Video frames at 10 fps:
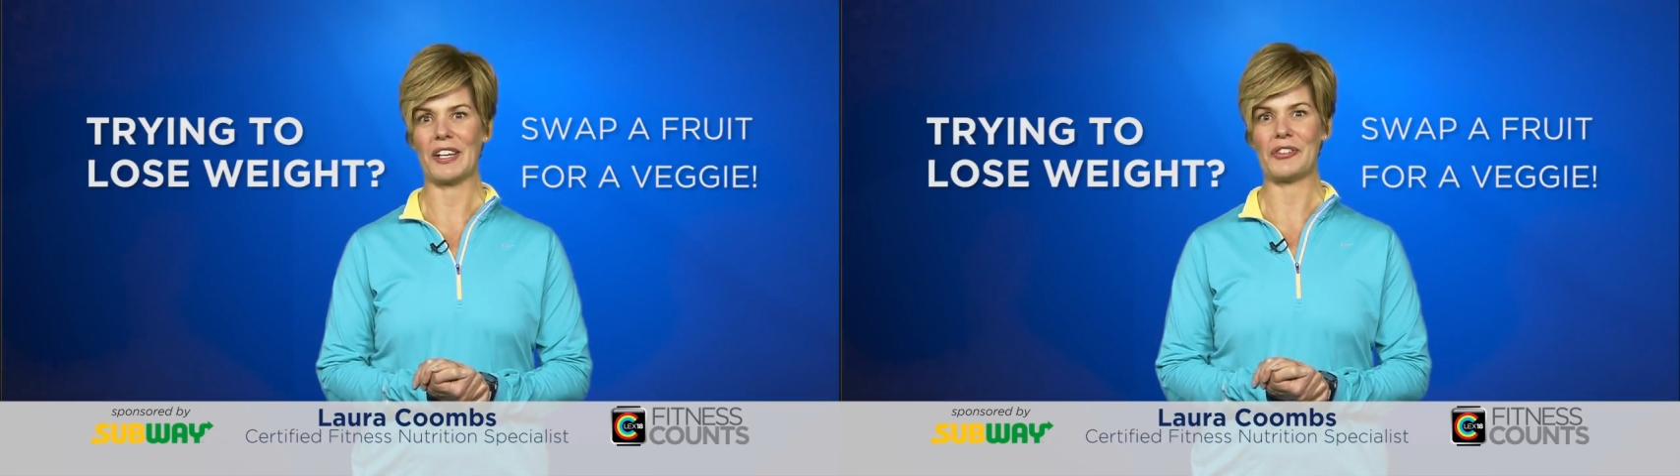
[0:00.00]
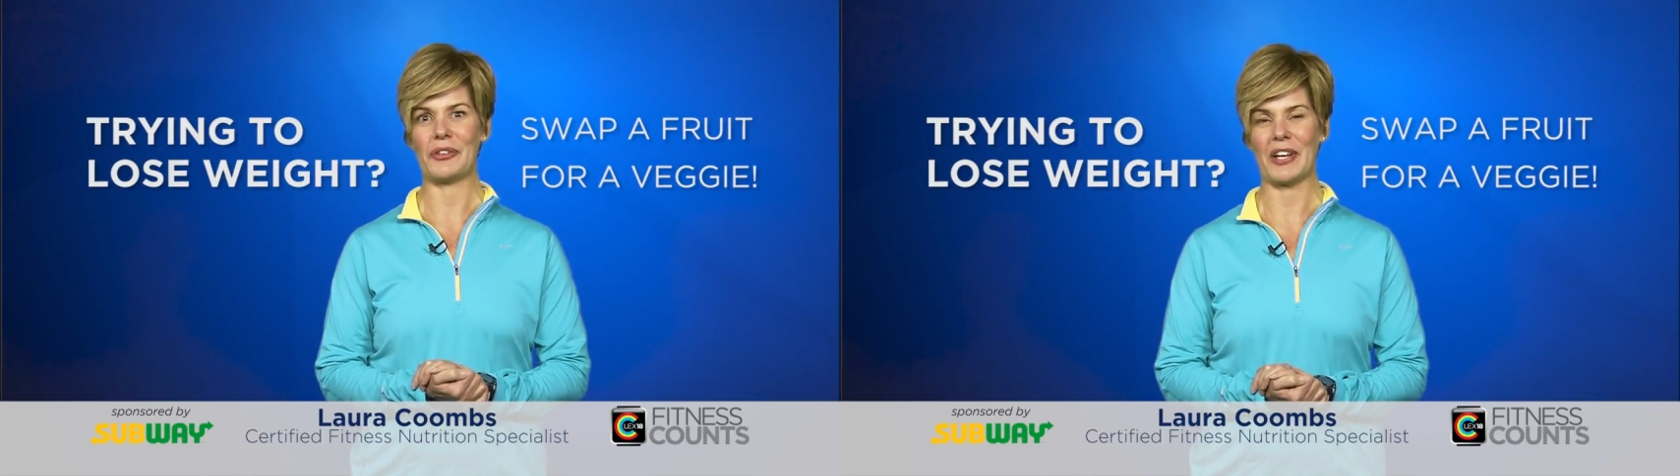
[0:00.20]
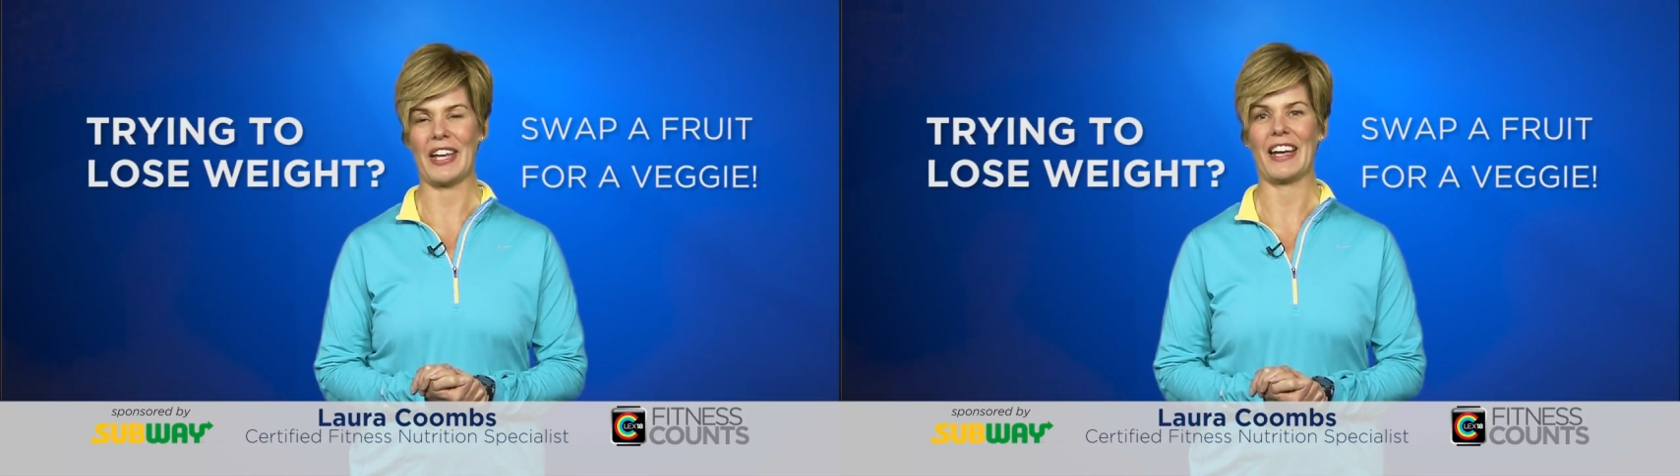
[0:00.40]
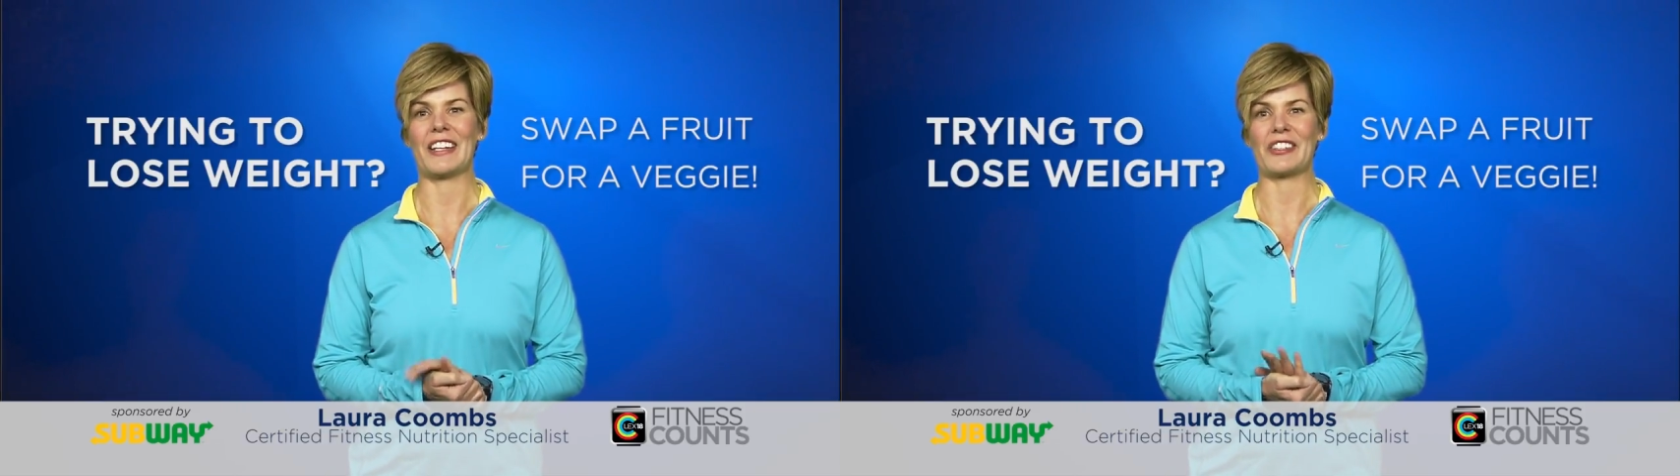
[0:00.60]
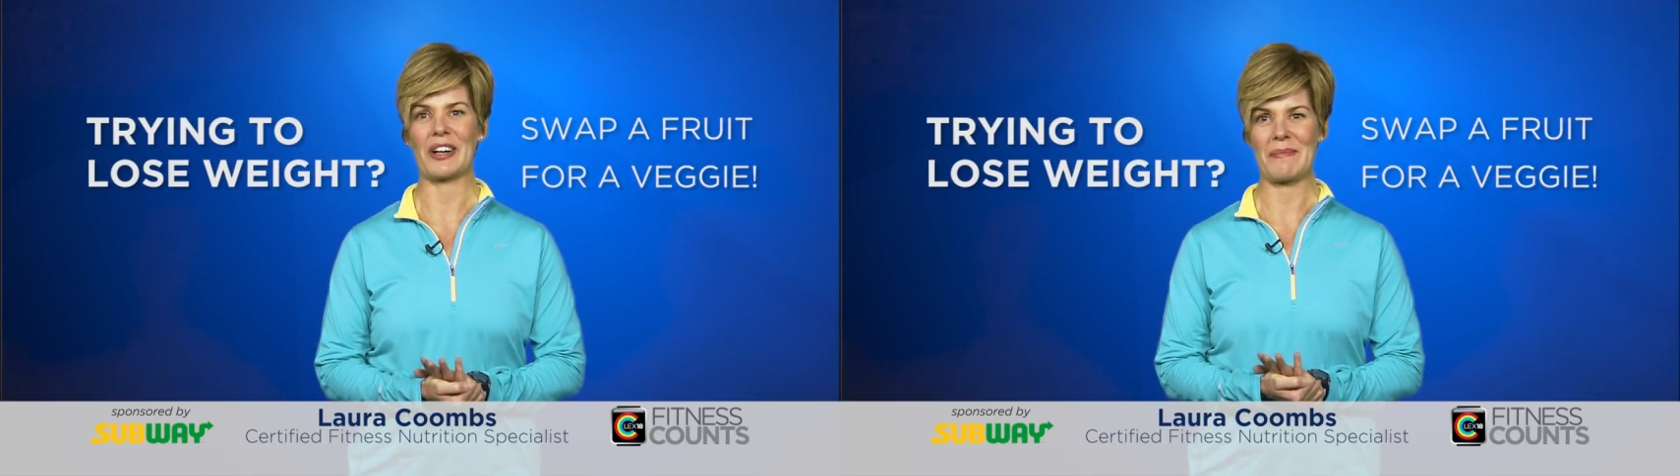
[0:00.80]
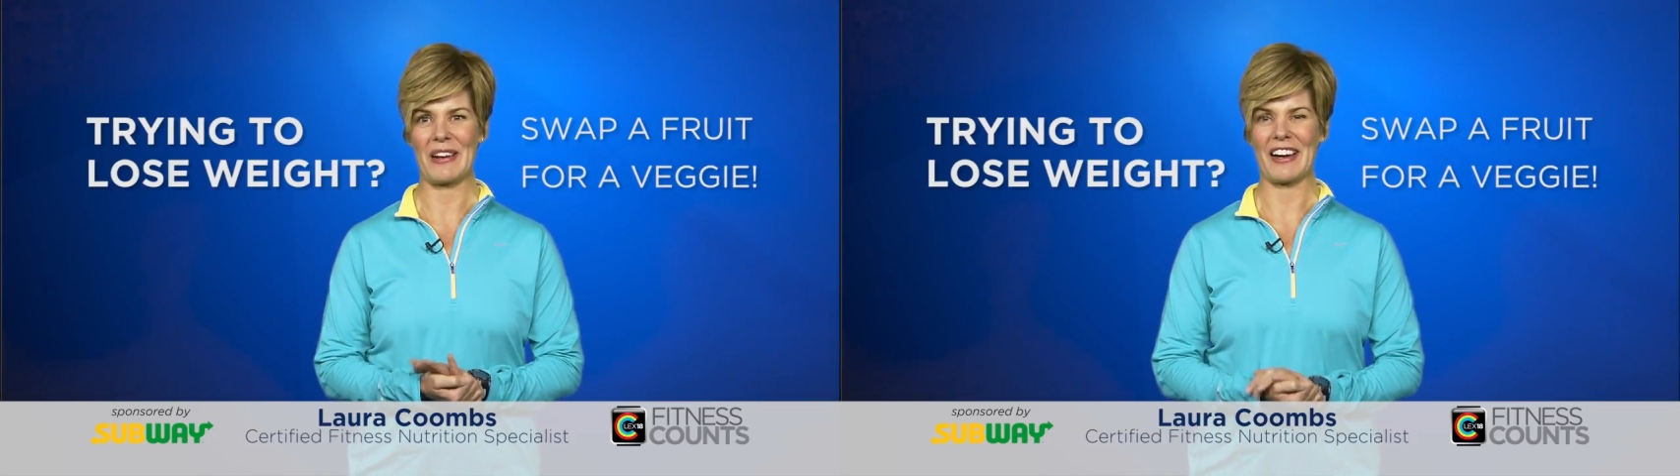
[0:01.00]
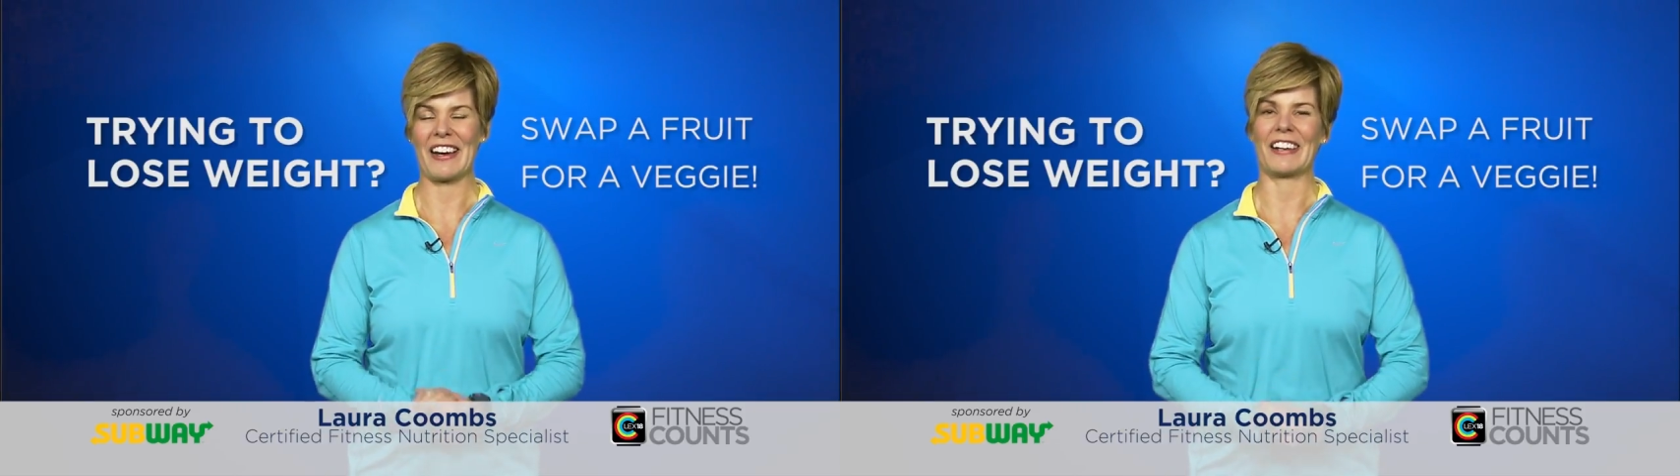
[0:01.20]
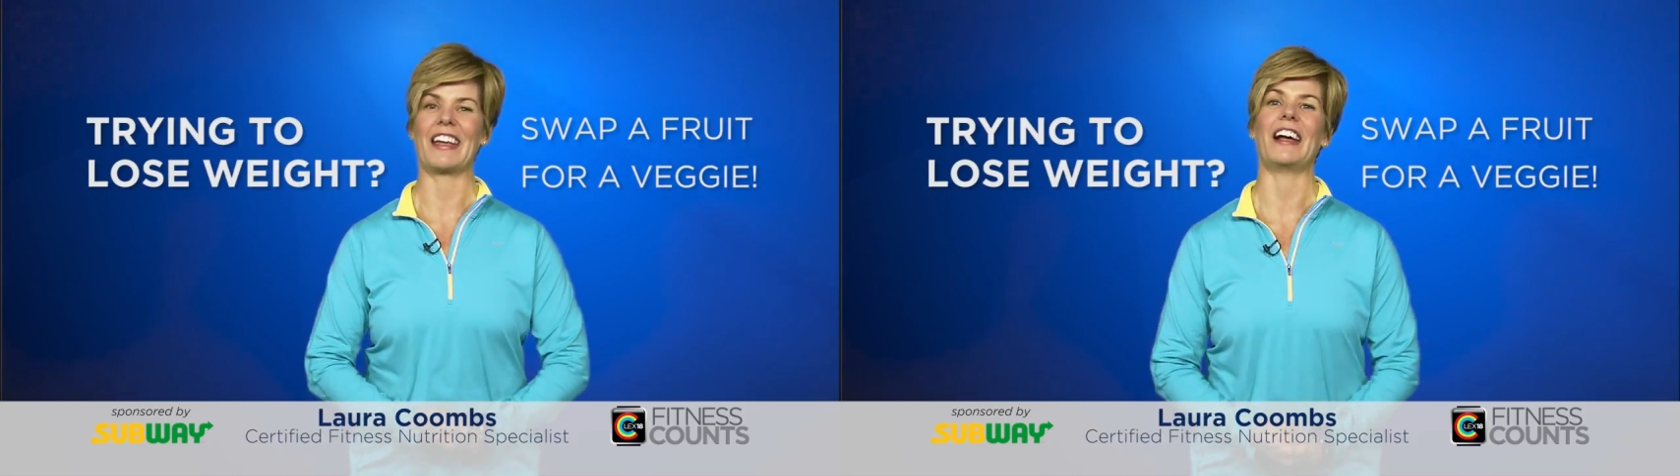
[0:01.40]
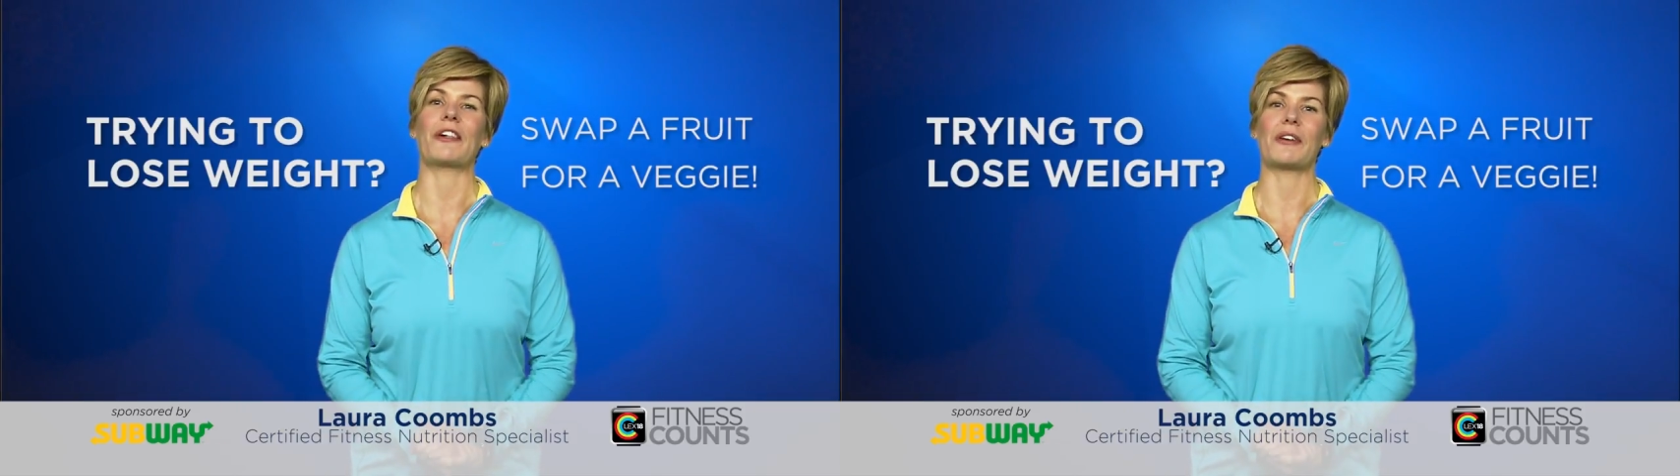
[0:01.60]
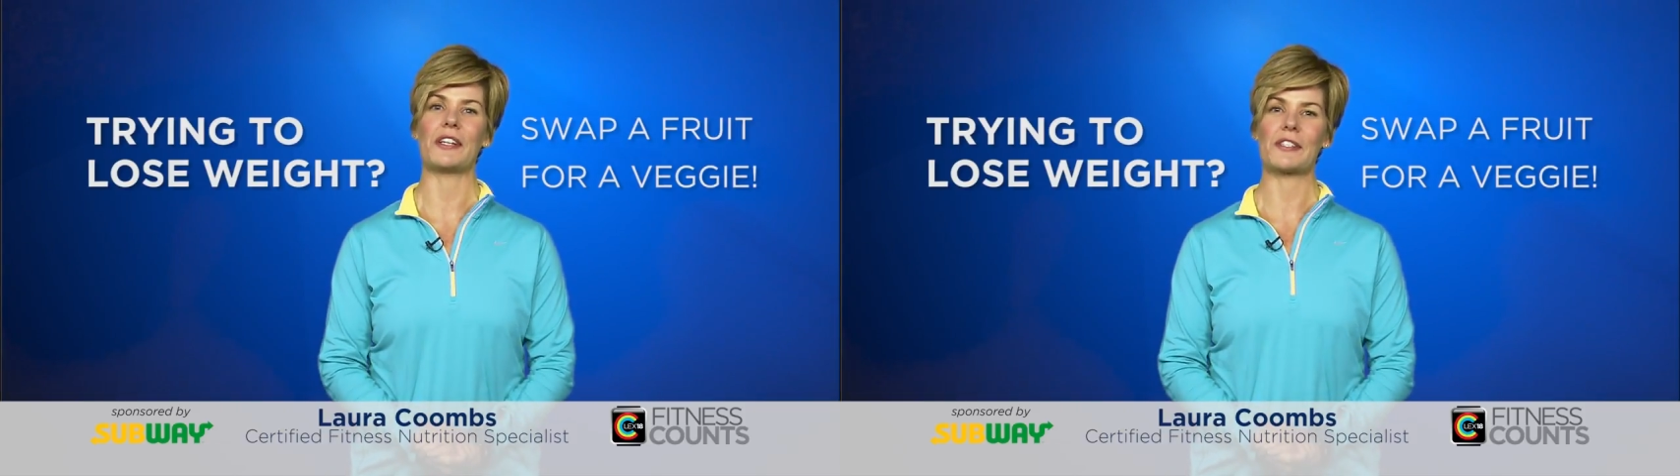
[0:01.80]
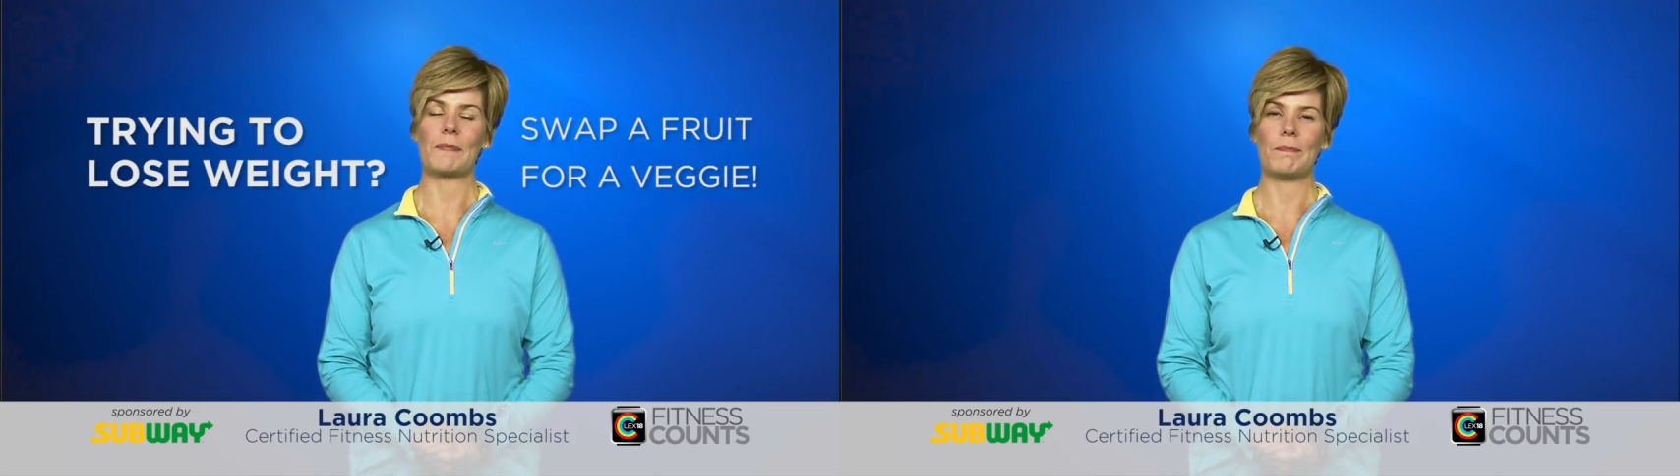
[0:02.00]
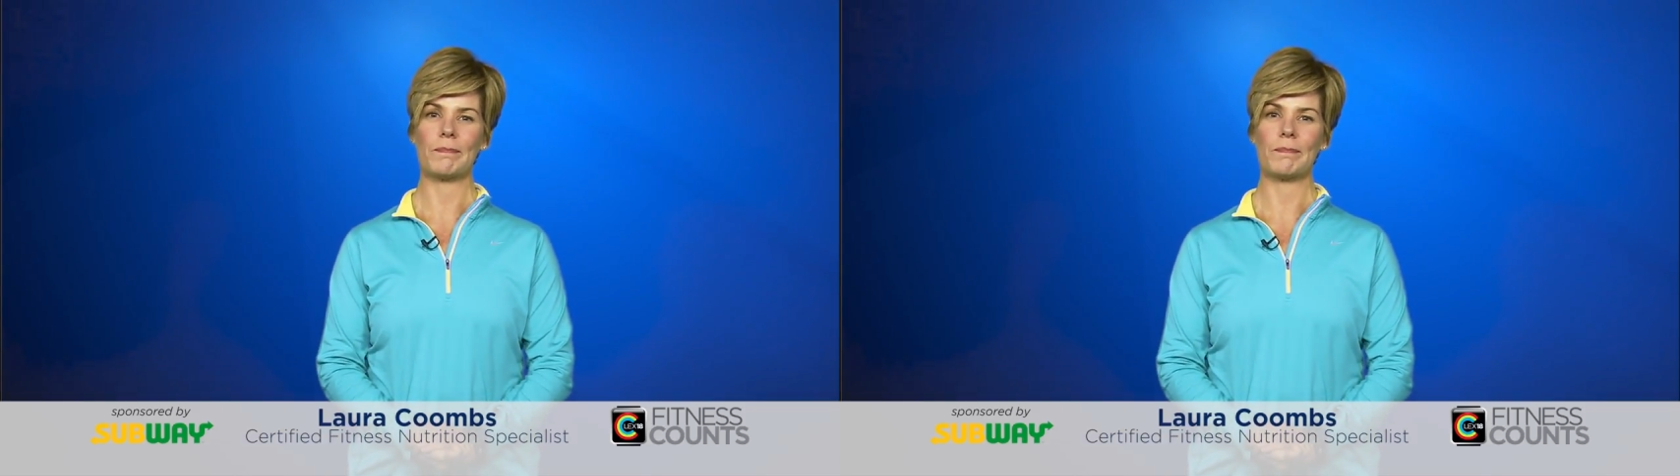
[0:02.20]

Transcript: as you can to cut back on calories.